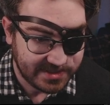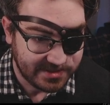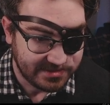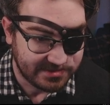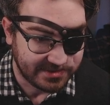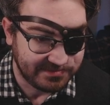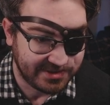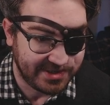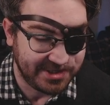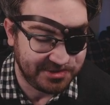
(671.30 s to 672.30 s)
Don't even know how
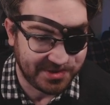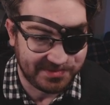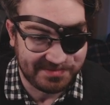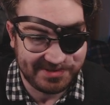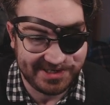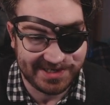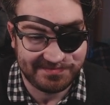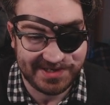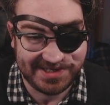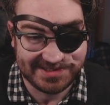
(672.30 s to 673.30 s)
you do that with a PDF.
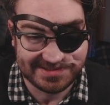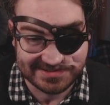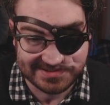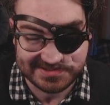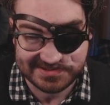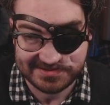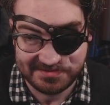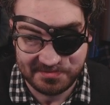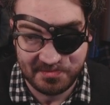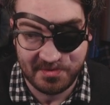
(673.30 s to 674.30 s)
It is
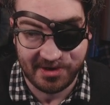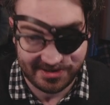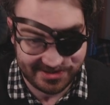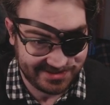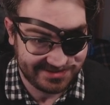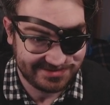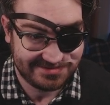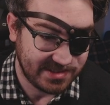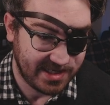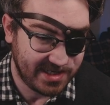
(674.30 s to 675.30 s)
work.
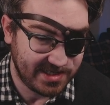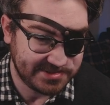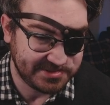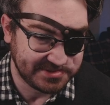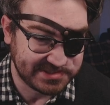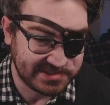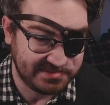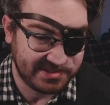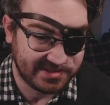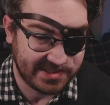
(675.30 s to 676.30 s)
You use D&D
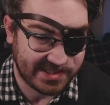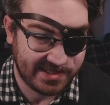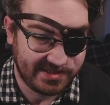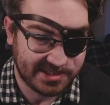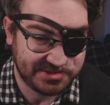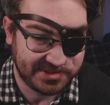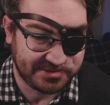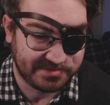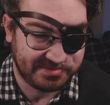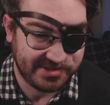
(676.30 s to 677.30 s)
Beyond, and that kind of locks you into
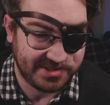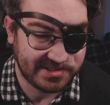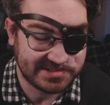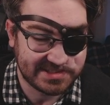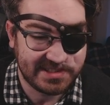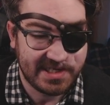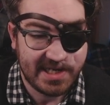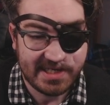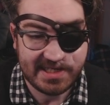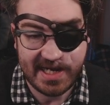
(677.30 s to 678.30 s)
third-party content.
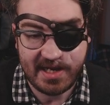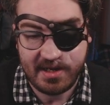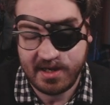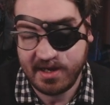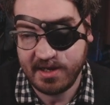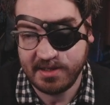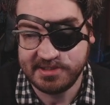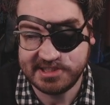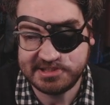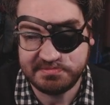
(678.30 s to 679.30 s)
Yeah,
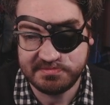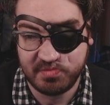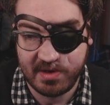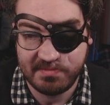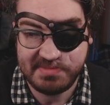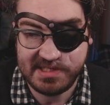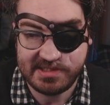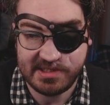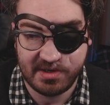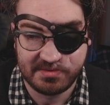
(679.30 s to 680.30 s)
this won't be the
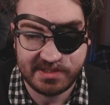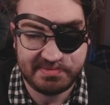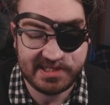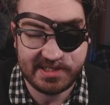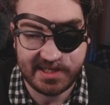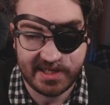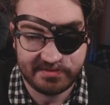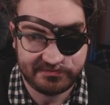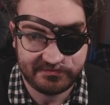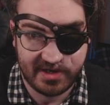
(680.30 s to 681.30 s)
only PDF
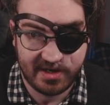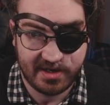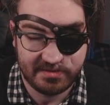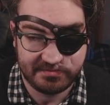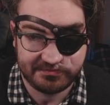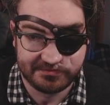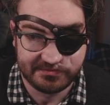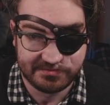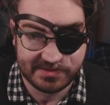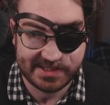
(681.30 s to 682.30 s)
of,
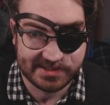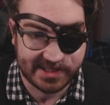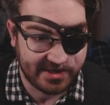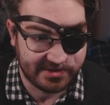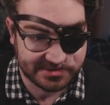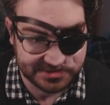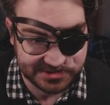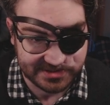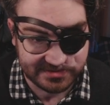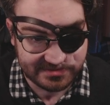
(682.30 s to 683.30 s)
like, the character
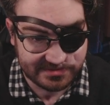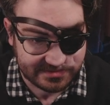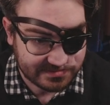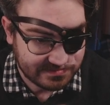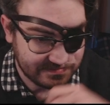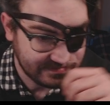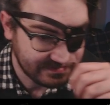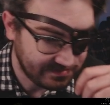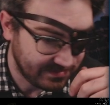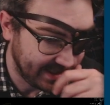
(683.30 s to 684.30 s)
sheet.
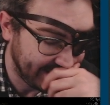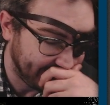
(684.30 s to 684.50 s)
Yeah.